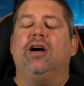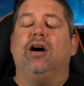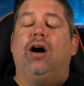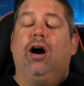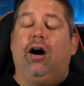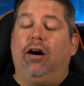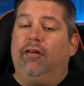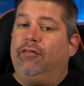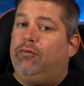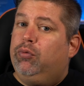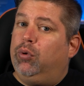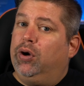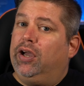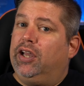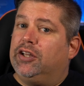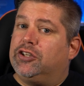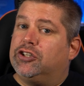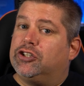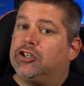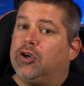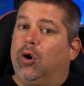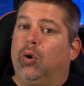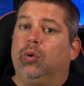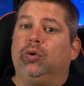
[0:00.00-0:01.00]
of
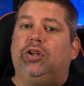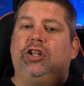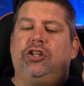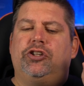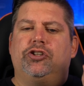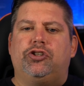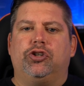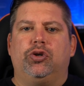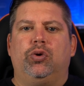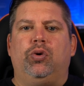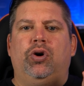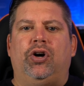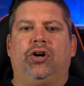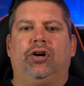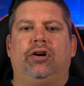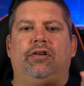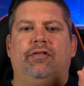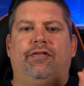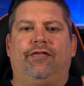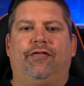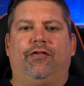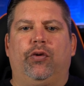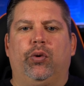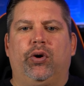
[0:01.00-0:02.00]
which only
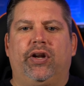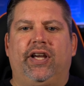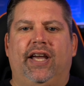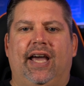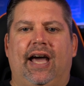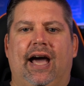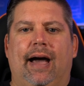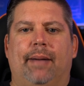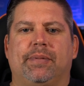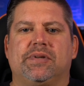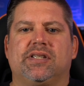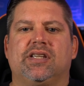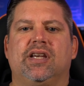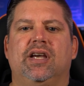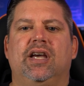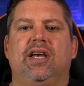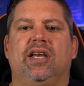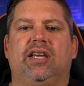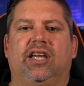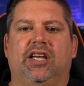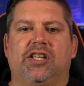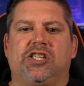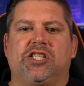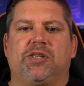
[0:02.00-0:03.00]
240 apps
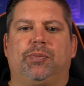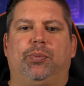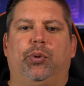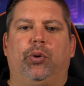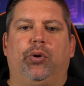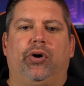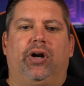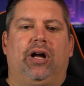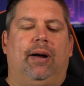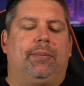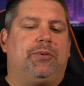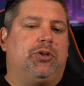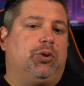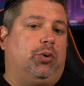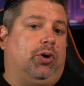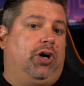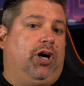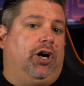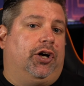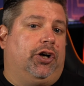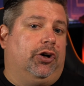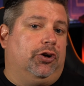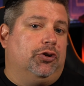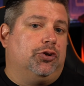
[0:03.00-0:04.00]
can support up to
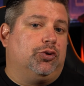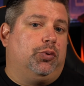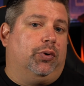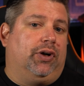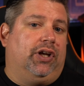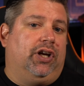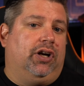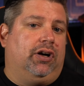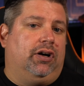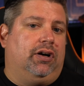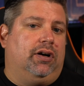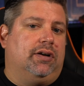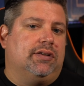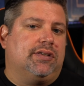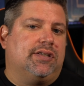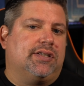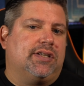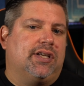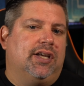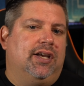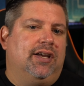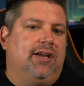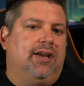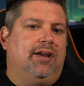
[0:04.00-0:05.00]
120 Hz.